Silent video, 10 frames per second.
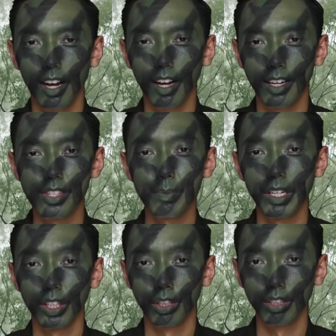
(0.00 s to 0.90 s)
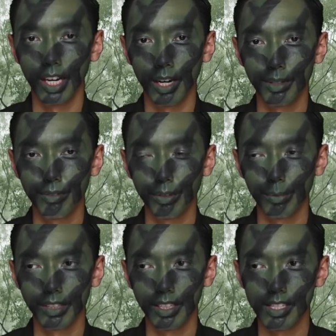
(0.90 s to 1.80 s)
I just spent a good hour
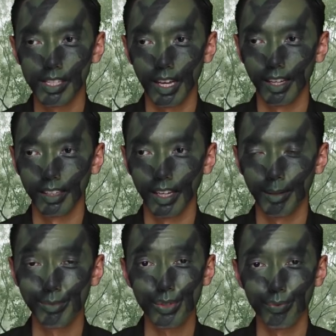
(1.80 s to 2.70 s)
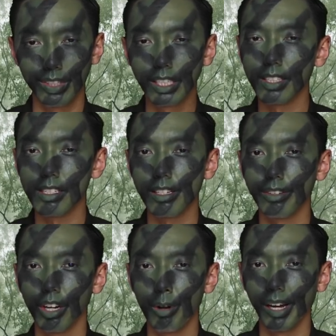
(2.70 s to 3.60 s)
filming this and I'm just
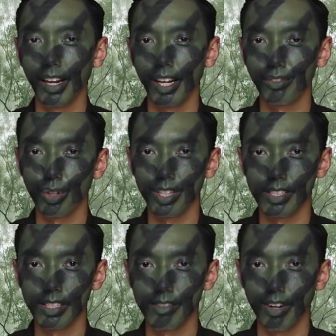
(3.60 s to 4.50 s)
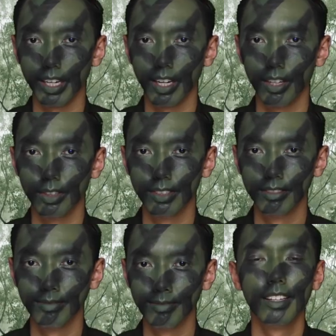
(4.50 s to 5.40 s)
reconsidering all my life choices right now.
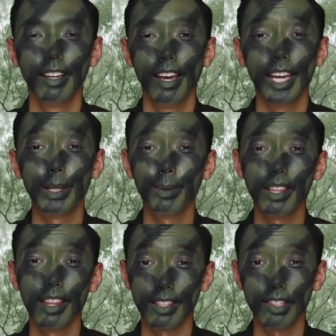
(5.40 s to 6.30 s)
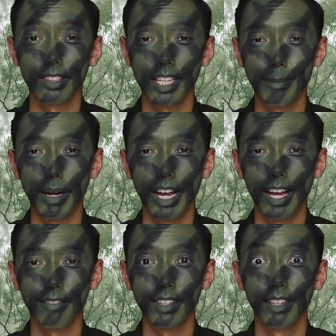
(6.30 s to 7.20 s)
Anyway, that's all the time I
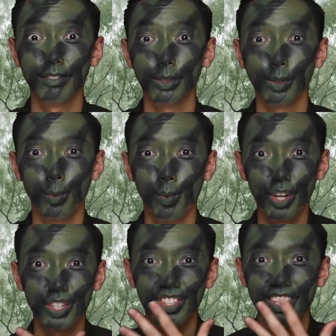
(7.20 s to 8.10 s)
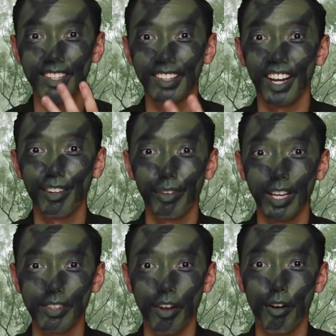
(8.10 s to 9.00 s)
have. I have to go wash this entire
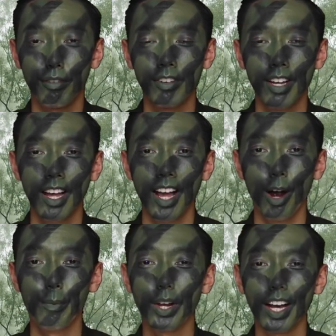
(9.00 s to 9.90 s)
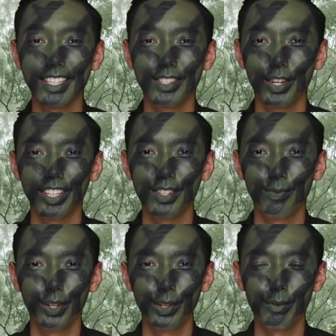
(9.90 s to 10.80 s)
face off. I hope you guys enjoyed this
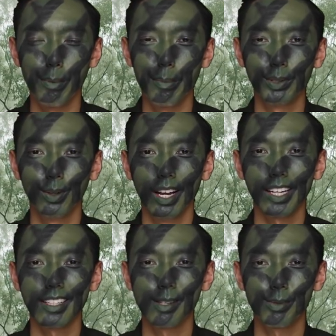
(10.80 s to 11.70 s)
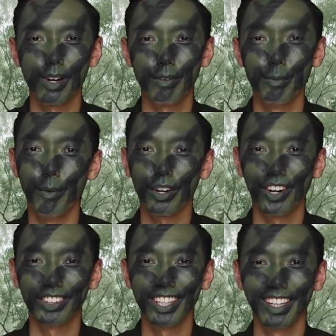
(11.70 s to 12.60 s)
video. Remember to like and subscribe for more
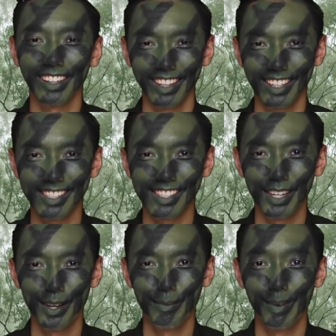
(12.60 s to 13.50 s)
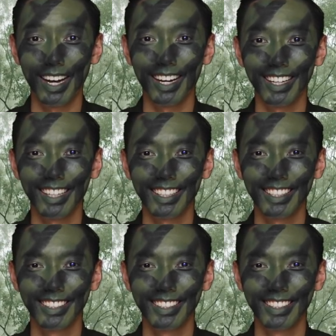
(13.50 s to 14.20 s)
content like this. Bye!